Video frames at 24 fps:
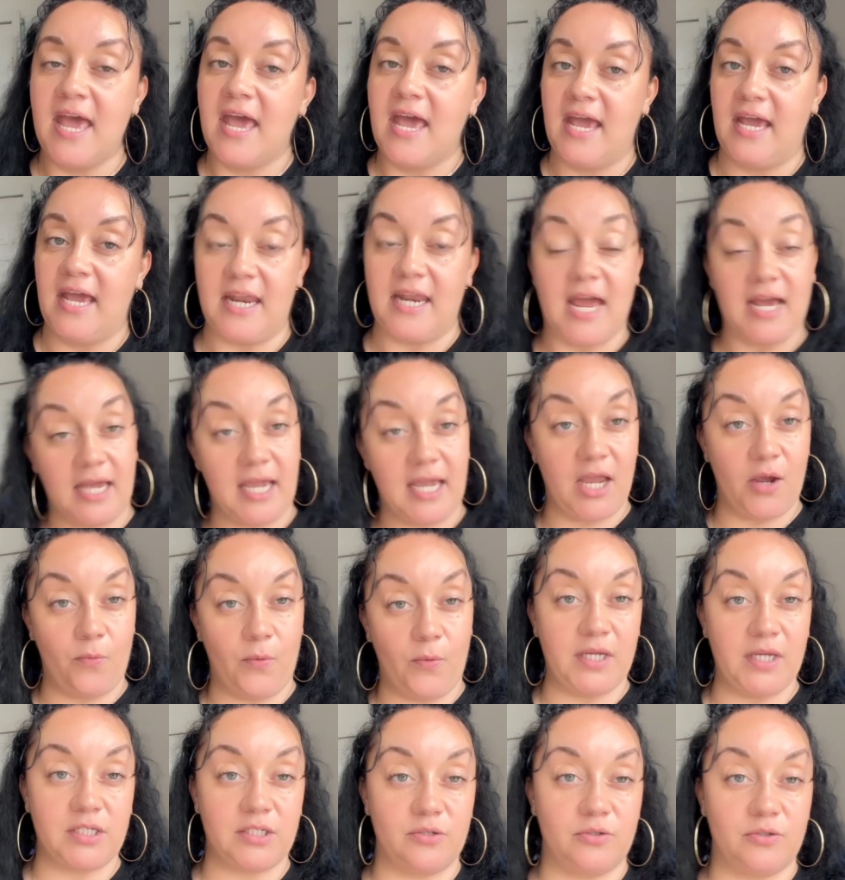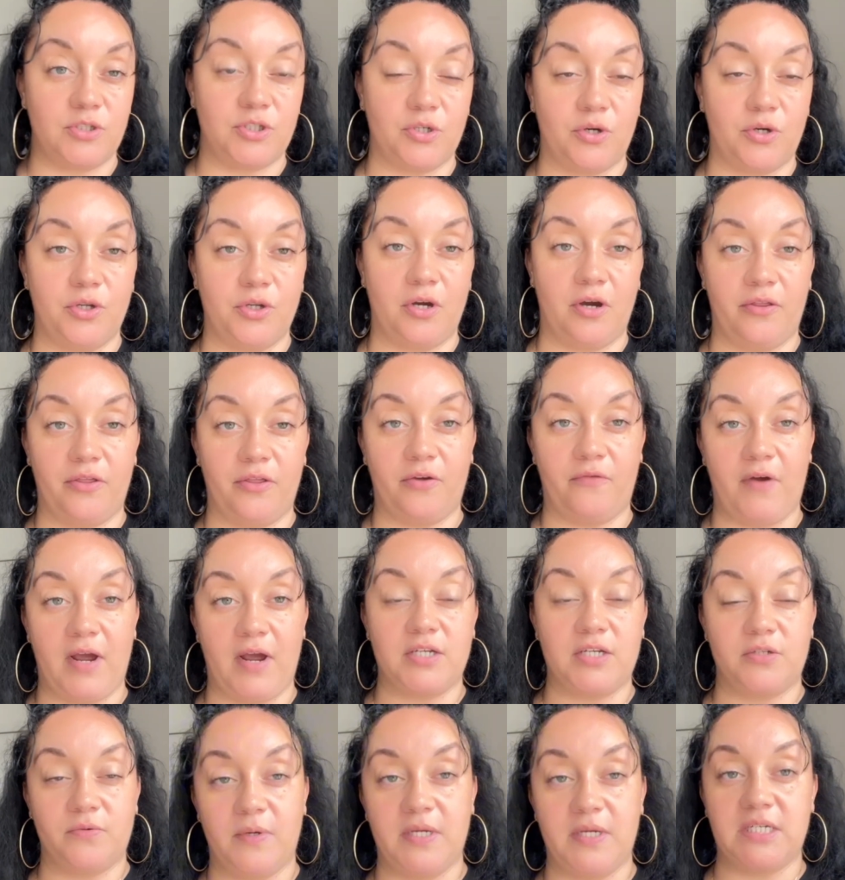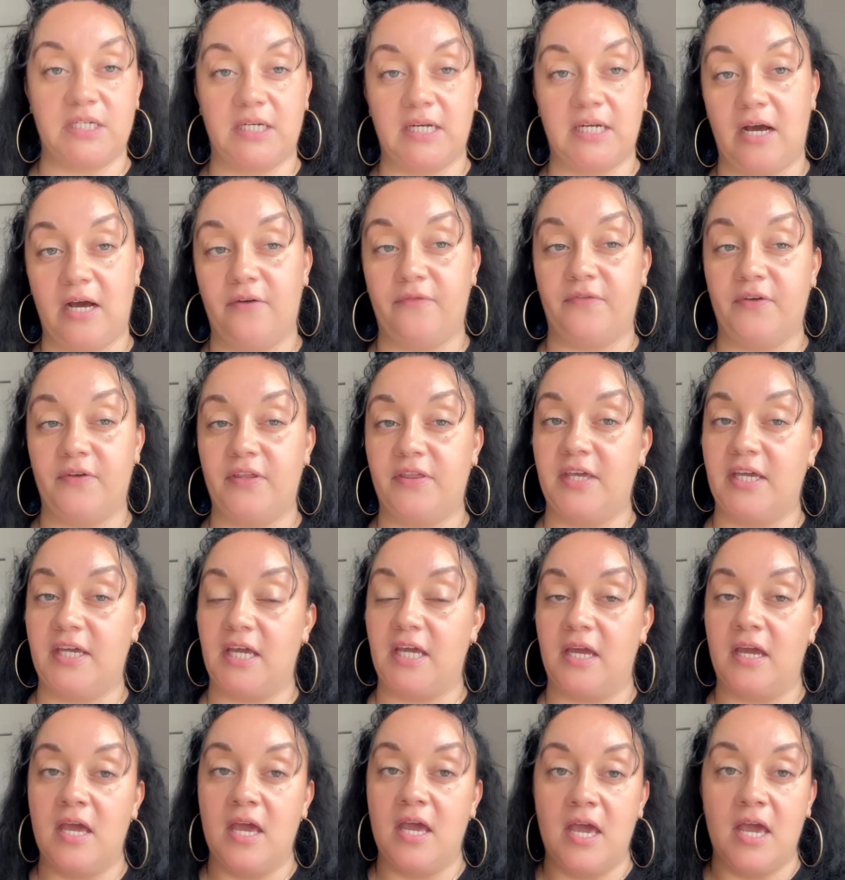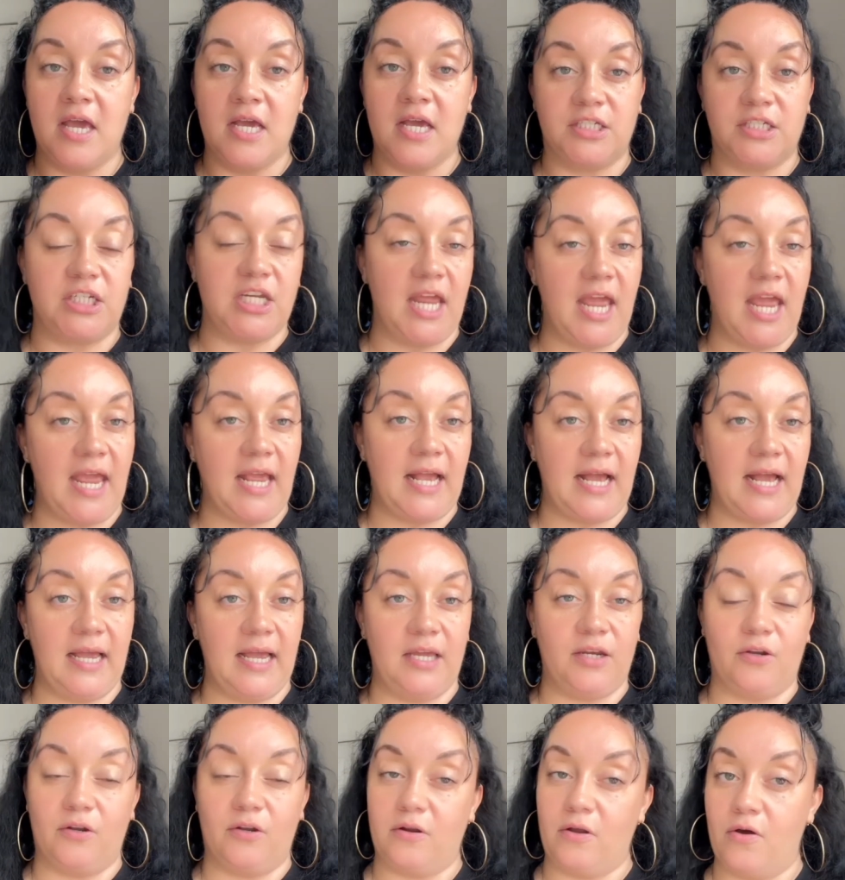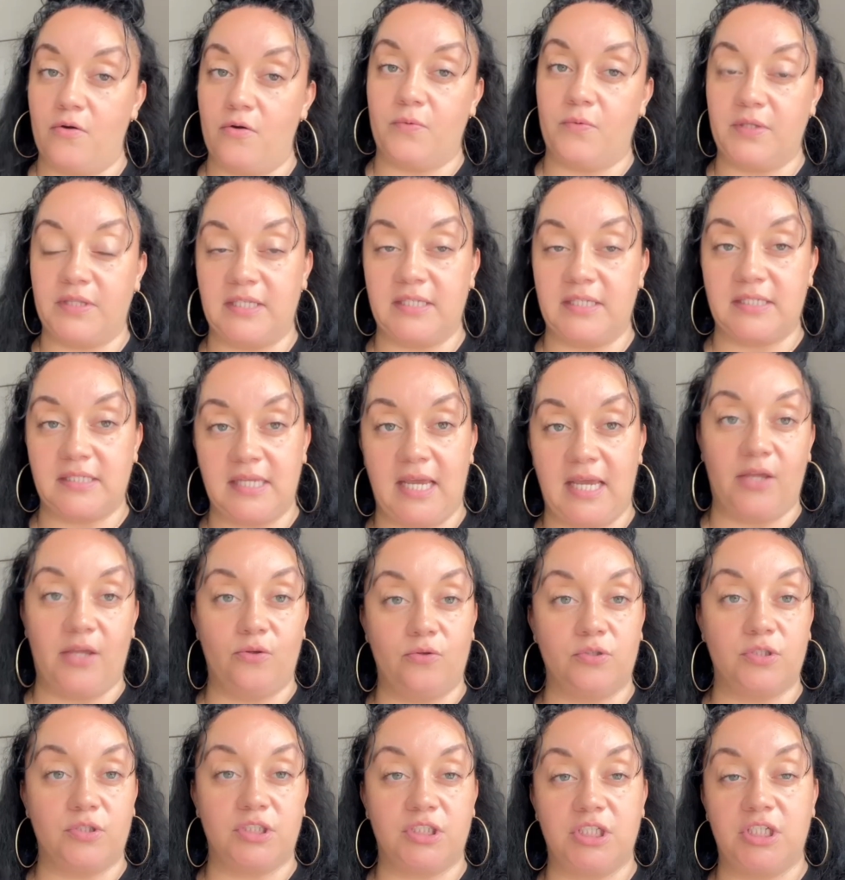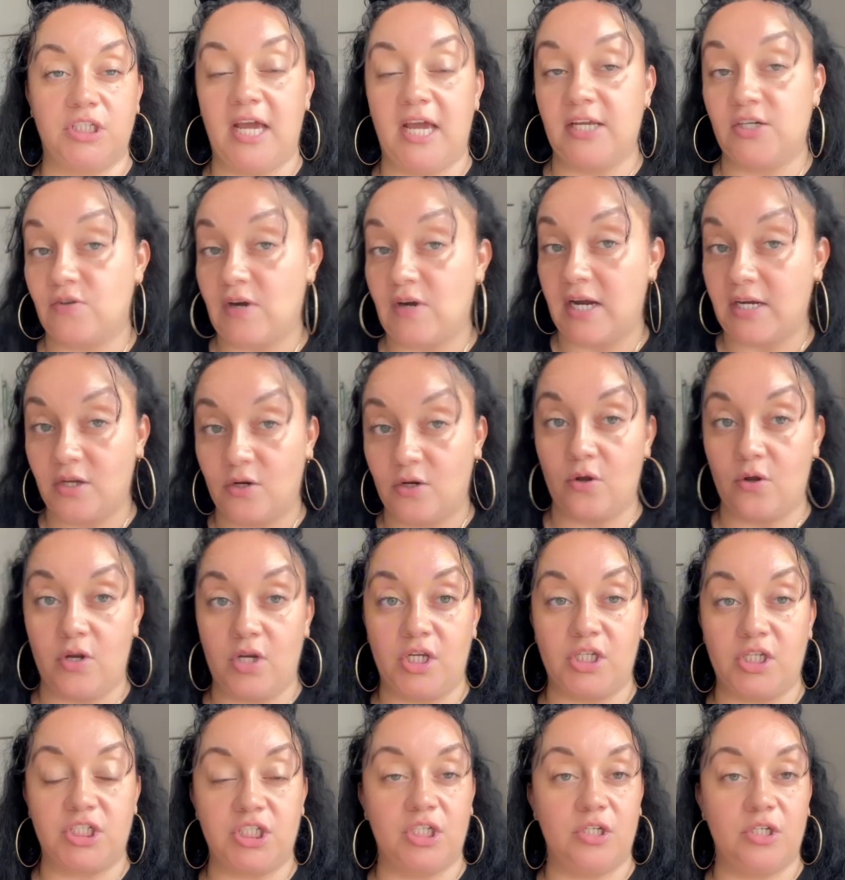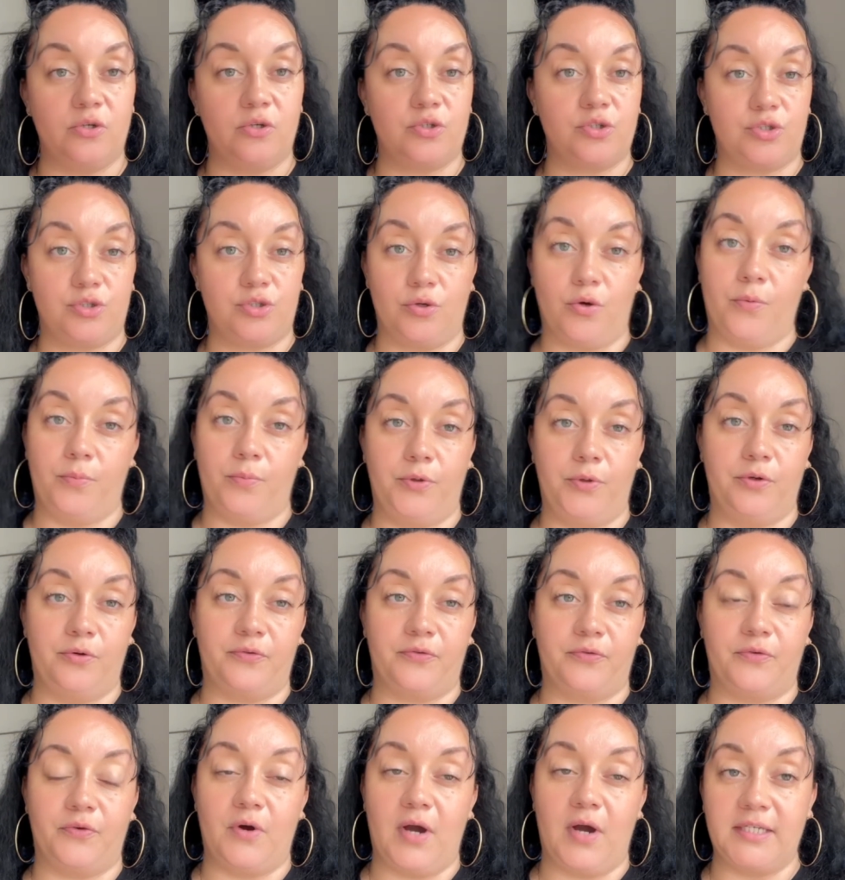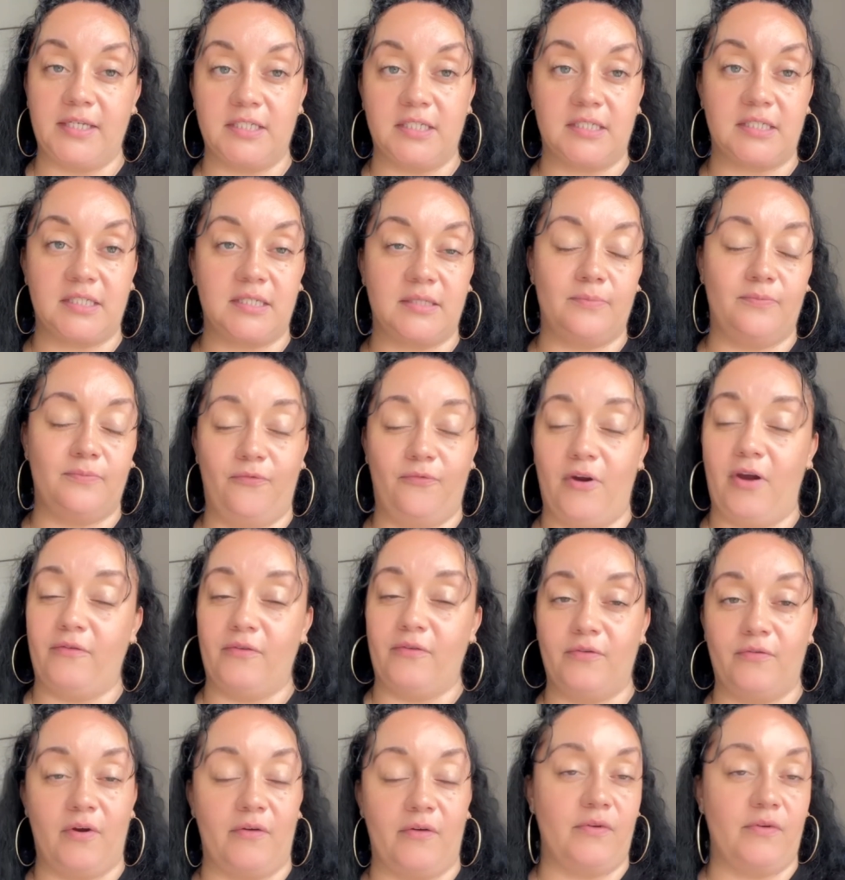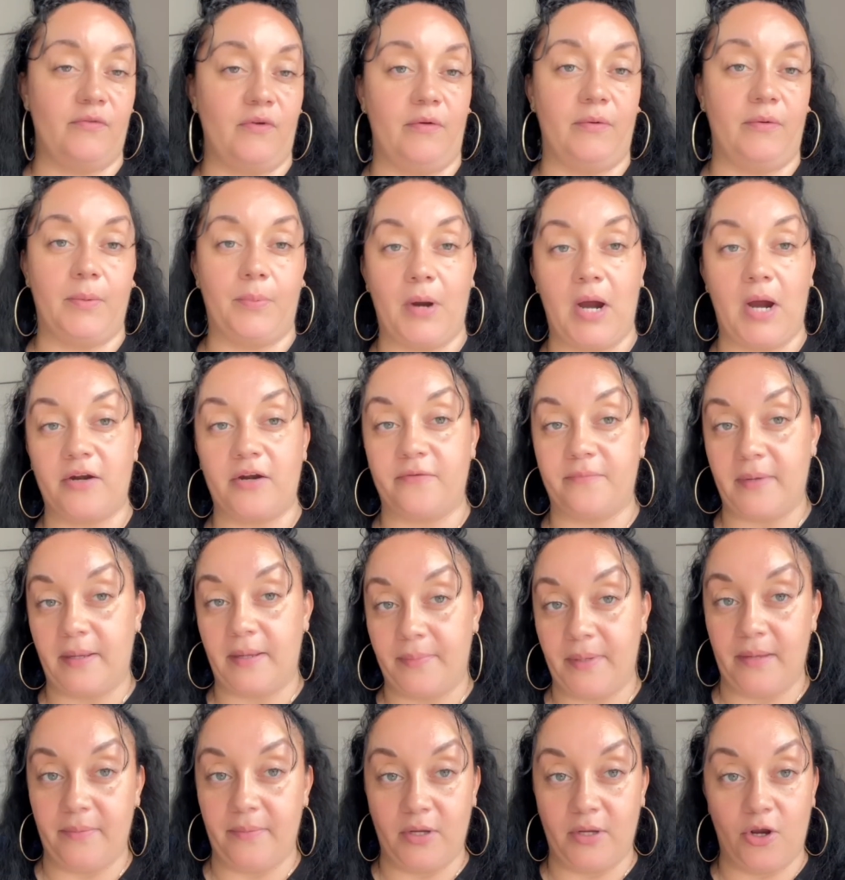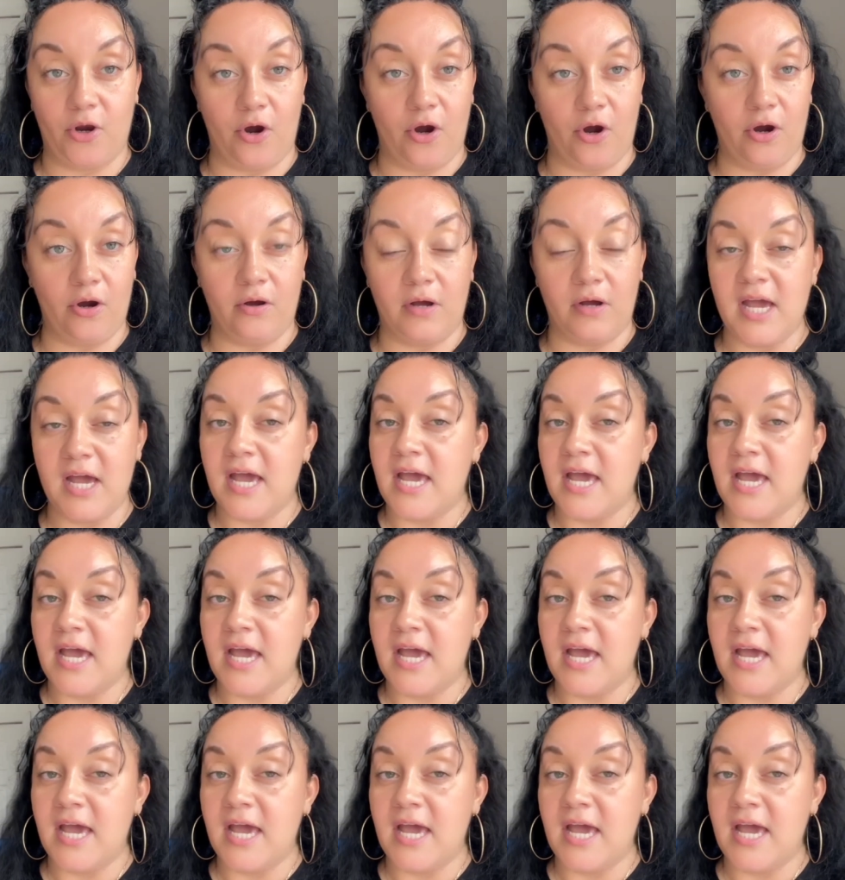And I can't wait to show y'all the graduation outfit that she had gotten along with the sandals. She had tried it on and she looked so beautiful. I just very, very, very proud of my baby girl.